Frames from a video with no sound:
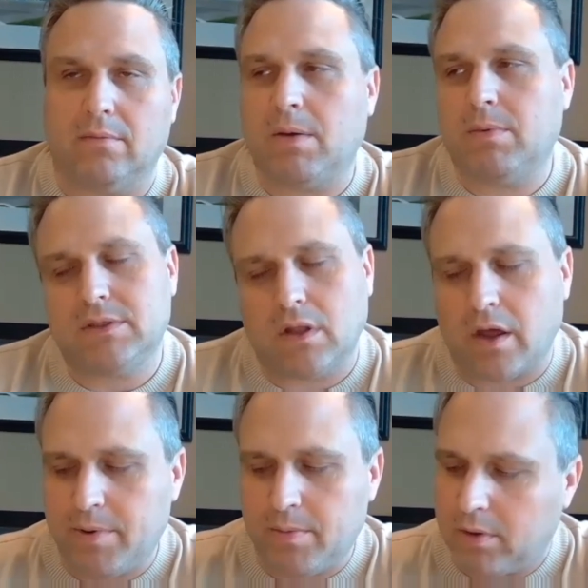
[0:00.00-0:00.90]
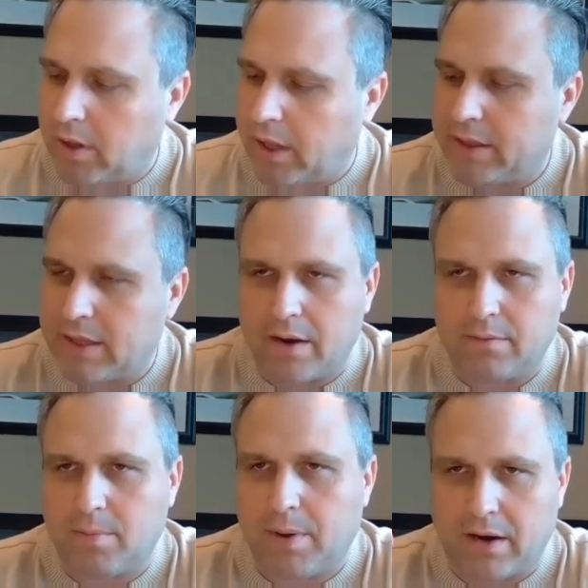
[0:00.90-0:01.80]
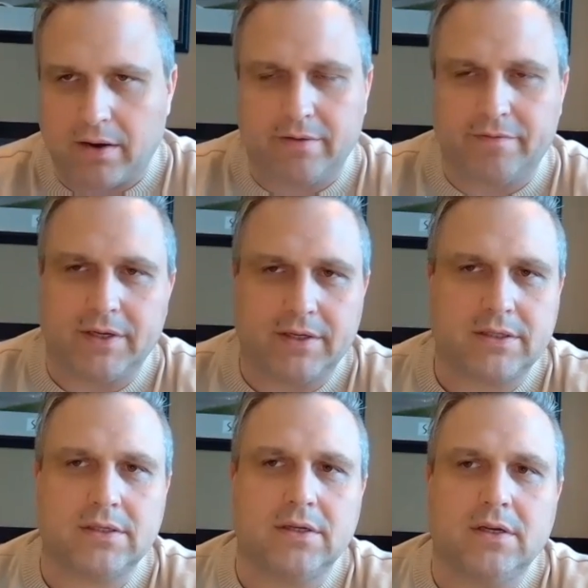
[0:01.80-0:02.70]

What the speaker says: Maybe a lot of people like that repetitiveness,